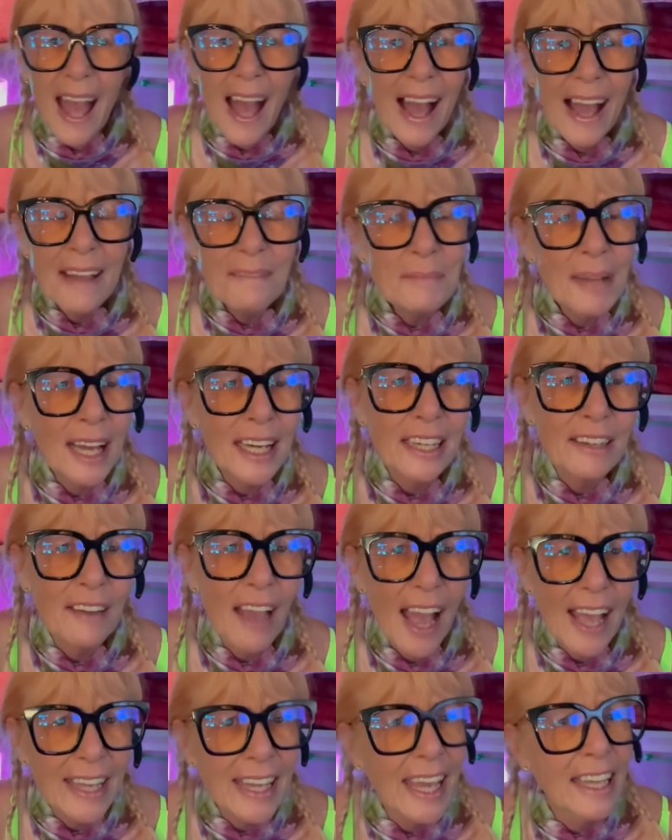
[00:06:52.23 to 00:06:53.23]
I'm not even,
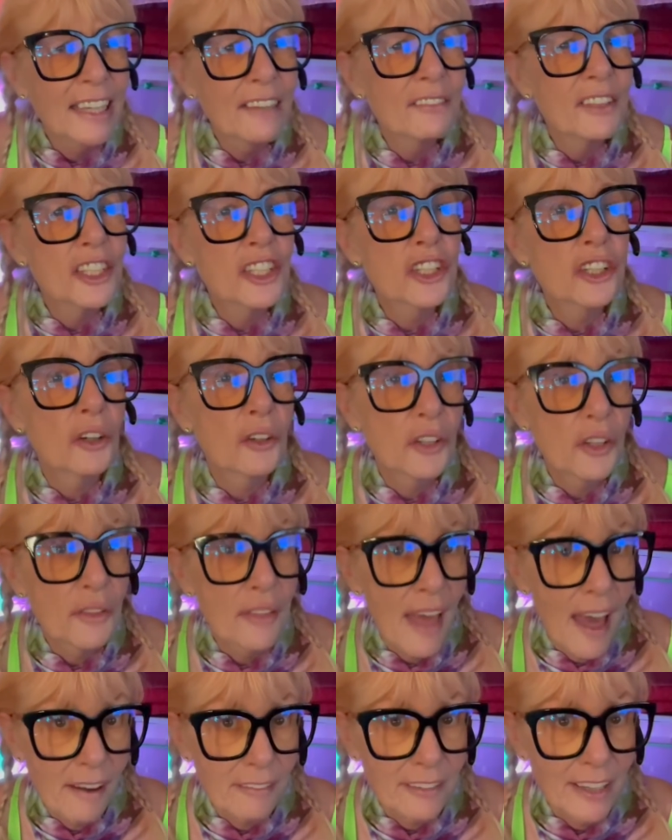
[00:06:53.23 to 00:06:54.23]
I can't even show you
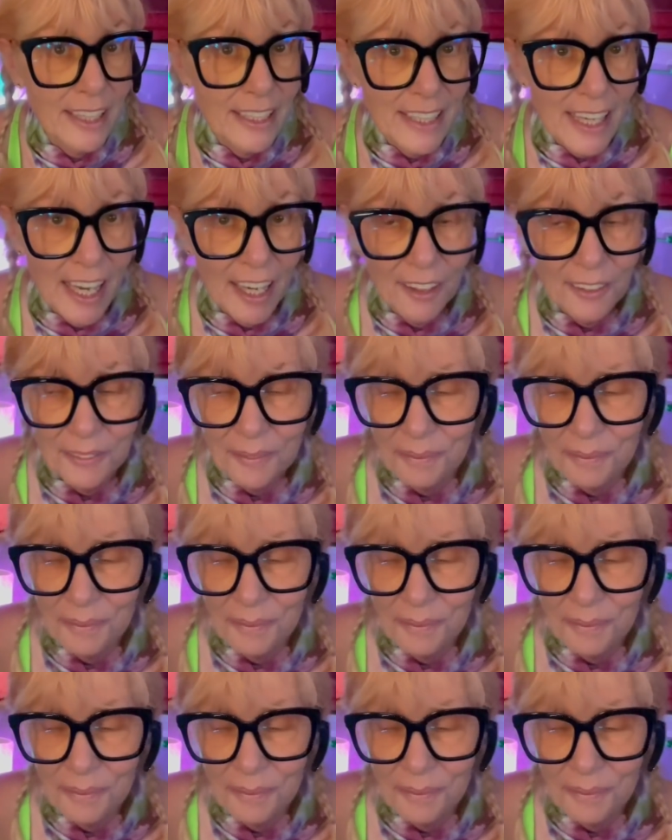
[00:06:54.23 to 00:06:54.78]
that right now.